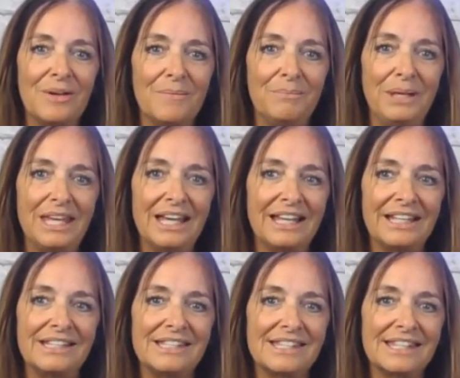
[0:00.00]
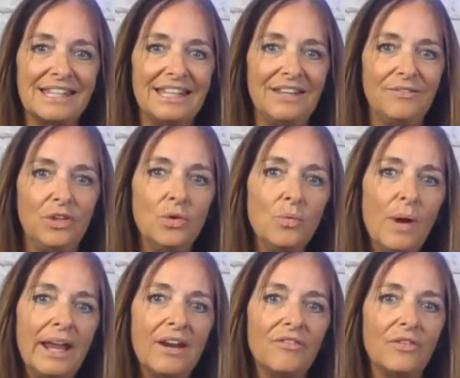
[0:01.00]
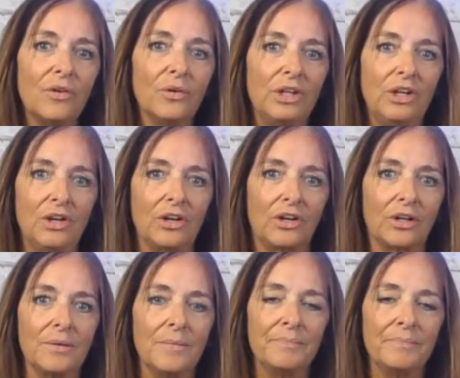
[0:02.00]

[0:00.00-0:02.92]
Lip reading: because if you wait a full year